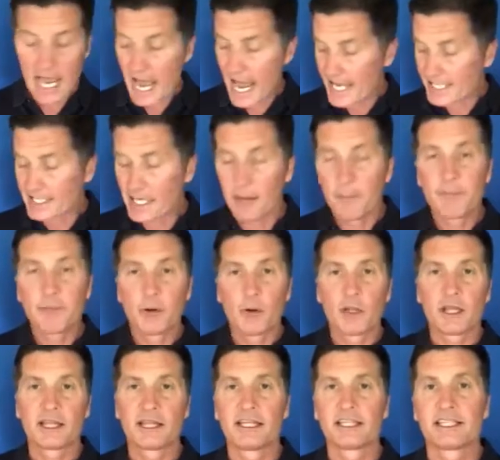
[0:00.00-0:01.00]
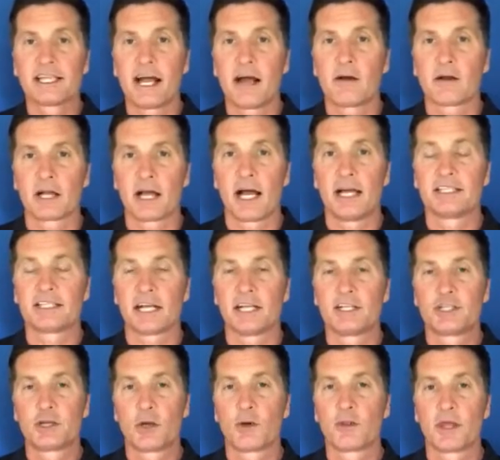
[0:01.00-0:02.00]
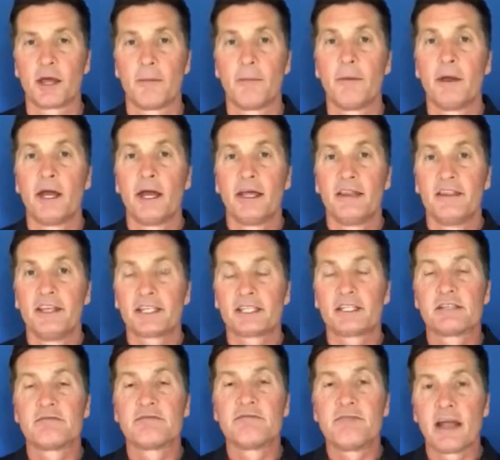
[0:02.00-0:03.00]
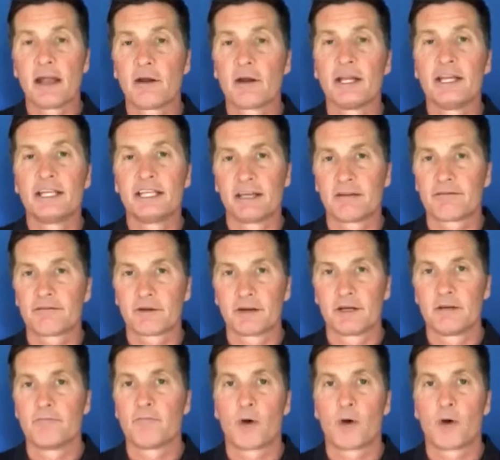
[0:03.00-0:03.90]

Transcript: As I'm pulling this out, guys, I show them this is very different,